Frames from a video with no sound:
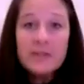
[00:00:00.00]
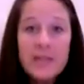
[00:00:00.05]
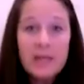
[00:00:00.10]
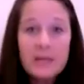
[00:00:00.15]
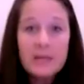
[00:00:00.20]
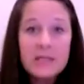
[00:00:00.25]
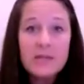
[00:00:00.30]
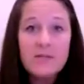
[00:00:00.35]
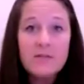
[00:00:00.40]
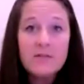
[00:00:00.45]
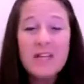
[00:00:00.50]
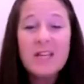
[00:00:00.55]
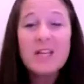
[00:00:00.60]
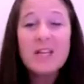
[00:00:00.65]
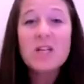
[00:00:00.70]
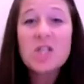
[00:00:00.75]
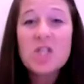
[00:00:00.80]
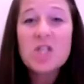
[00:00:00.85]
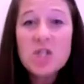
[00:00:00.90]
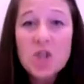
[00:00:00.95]
activity, going
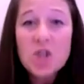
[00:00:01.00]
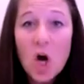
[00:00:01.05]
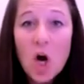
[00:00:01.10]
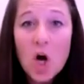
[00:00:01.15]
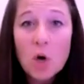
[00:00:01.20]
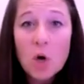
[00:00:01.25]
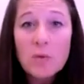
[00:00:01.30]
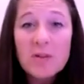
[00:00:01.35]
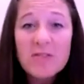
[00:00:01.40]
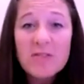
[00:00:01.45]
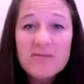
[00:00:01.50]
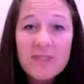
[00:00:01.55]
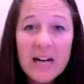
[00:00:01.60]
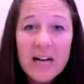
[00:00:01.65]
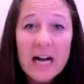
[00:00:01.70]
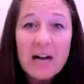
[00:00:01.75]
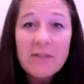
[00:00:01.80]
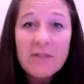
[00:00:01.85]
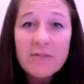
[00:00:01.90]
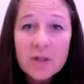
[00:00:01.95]
to start with
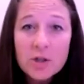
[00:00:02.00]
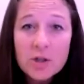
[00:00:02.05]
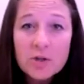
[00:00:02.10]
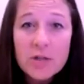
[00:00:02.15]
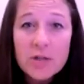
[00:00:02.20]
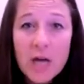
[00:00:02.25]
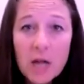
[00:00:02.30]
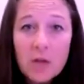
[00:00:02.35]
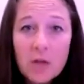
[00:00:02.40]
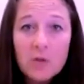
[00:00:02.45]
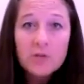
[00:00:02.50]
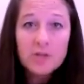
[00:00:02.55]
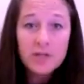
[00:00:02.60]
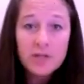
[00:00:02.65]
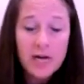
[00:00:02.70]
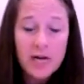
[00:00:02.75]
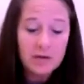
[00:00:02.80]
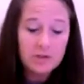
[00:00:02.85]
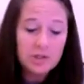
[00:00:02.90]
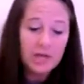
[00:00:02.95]
$500 in
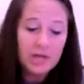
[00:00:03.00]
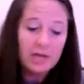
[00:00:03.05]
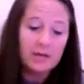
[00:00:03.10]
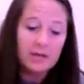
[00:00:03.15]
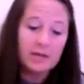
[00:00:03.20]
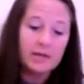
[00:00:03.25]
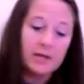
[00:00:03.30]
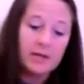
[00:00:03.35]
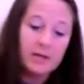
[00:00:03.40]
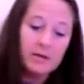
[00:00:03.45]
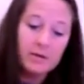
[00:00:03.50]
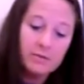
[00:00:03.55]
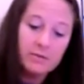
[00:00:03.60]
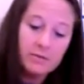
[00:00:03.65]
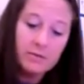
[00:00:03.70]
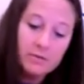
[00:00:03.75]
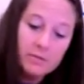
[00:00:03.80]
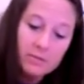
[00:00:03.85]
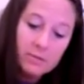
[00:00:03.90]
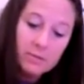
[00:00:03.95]
our checking account.
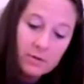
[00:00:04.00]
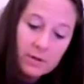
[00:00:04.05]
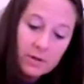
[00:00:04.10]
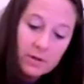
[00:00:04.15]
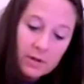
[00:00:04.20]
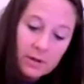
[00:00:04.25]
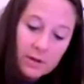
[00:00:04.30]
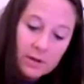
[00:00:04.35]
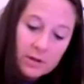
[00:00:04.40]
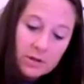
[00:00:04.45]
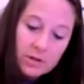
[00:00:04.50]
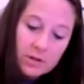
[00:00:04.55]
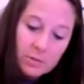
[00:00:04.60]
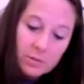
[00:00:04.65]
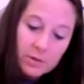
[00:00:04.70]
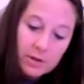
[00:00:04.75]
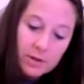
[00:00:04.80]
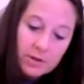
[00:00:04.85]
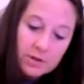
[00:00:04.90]
So I'm going to